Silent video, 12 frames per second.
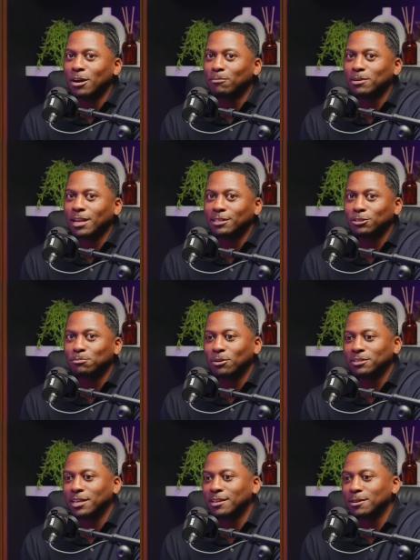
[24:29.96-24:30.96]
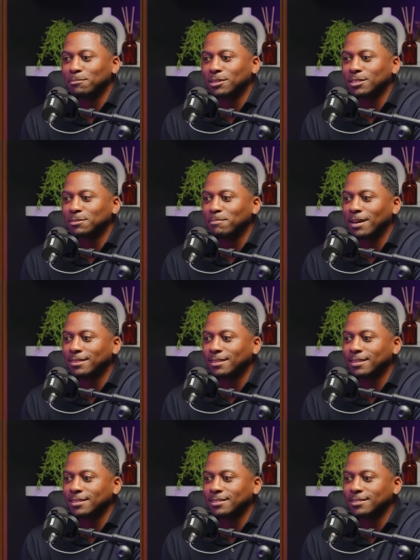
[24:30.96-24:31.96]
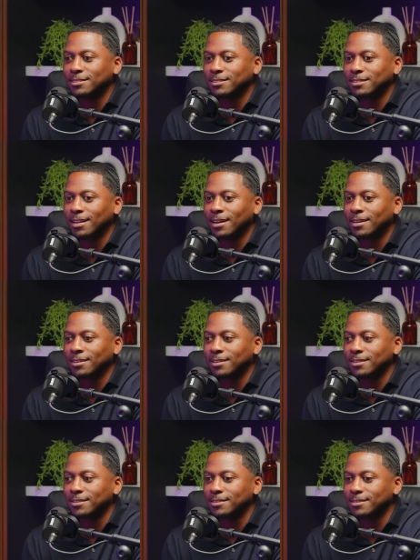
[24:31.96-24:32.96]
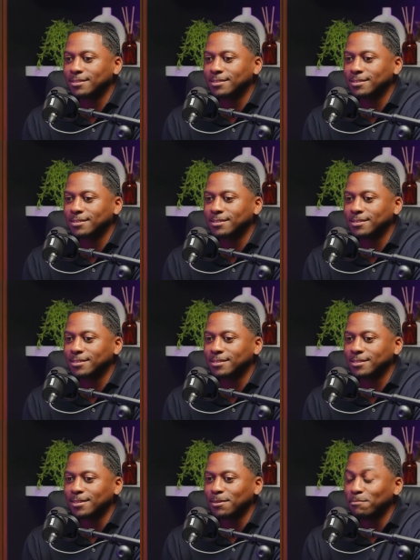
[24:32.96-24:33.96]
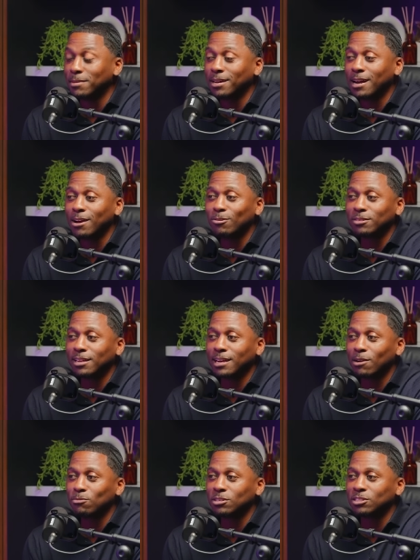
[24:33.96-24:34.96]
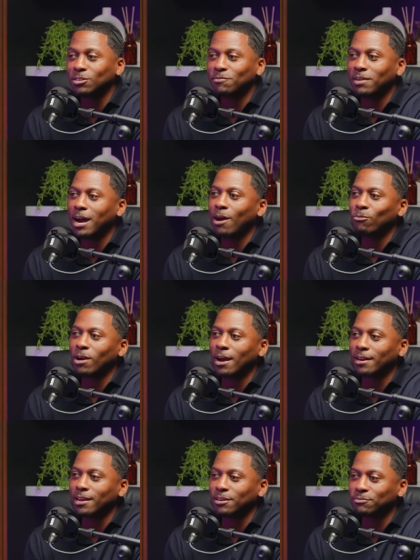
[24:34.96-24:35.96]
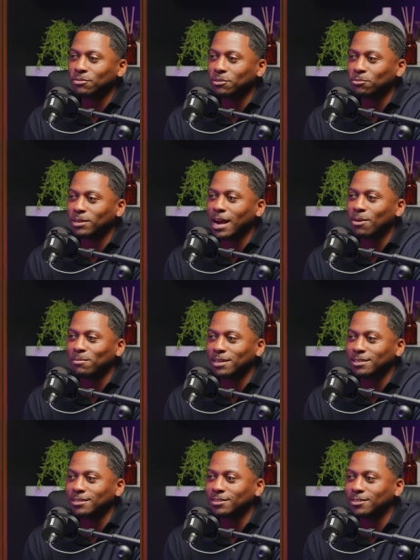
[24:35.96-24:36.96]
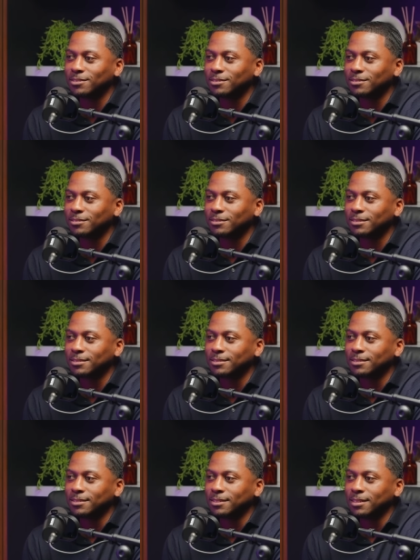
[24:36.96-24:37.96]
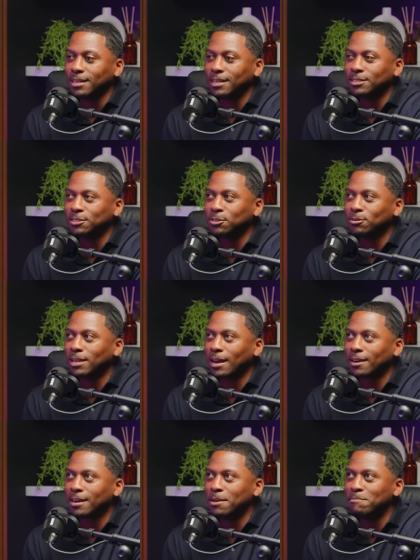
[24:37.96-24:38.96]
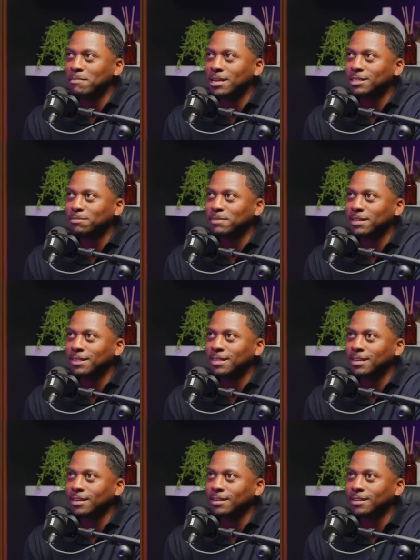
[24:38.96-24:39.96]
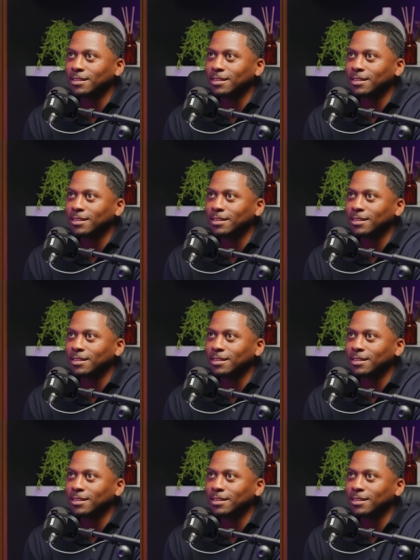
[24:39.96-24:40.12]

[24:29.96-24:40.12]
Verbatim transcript: I'm glad you brought that up, because my thing is like, man, I don't think I would have survived where I came from without my ego. Mm. And so like, it makes me think,